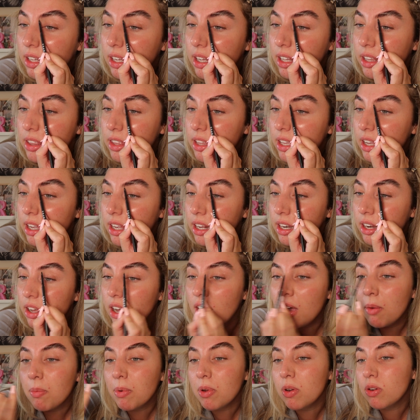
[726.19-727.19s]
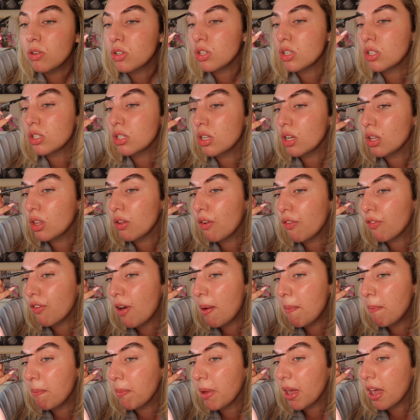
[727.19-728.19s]
And then I will just do the
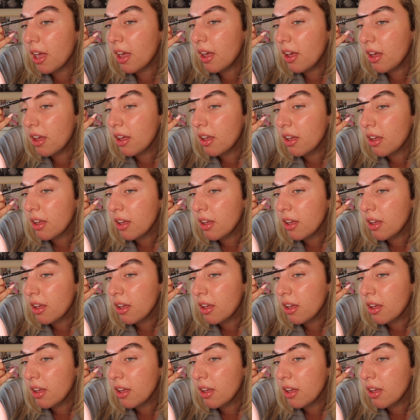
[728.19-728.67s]
front bit